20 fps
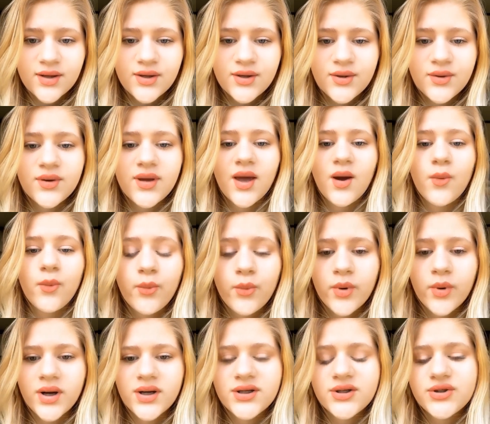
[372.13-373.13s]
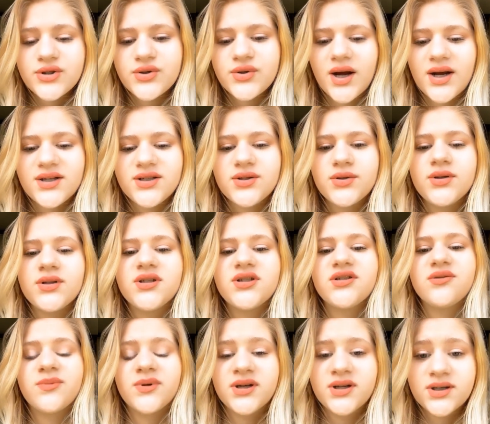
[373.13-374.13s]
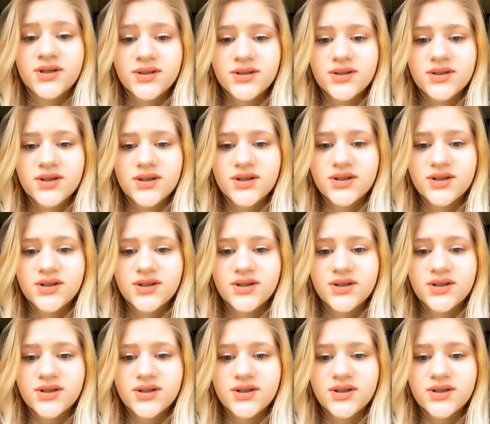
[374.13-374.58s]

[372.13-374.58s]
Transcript: You get one true high school experience,